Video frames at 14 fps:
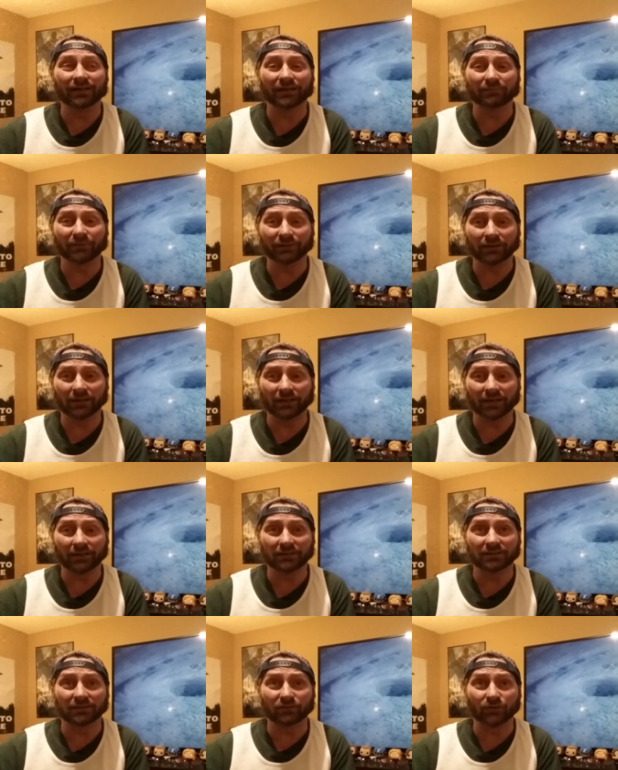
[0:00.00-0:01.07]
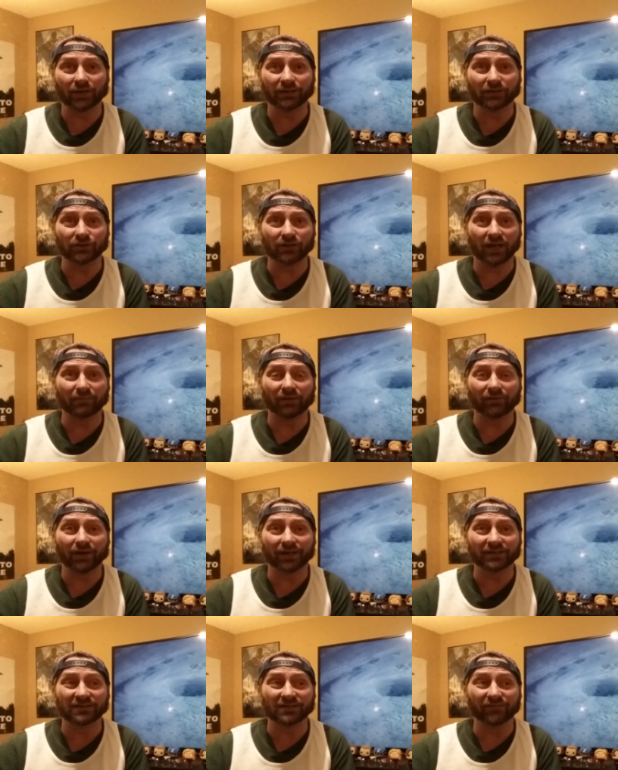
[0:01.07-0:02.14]
on Monday nights trying to jam in a
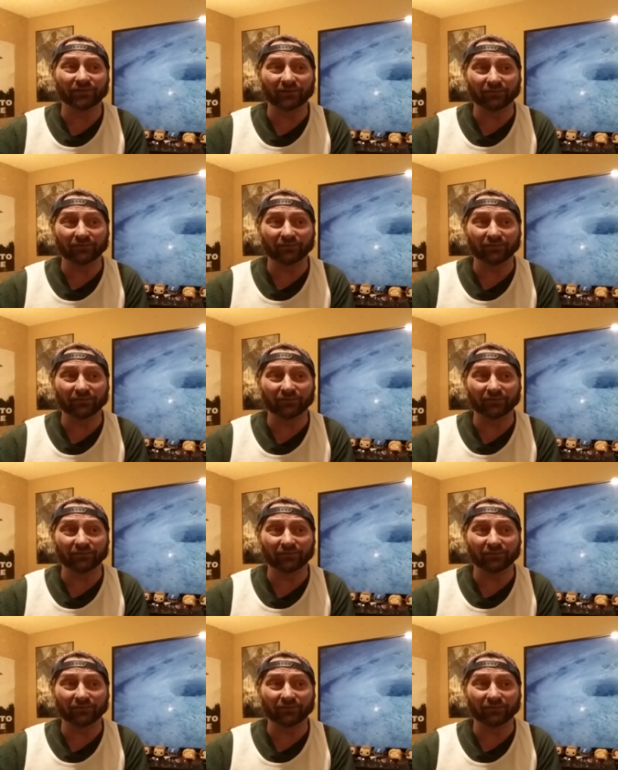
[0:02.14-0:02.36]
lot of stuff,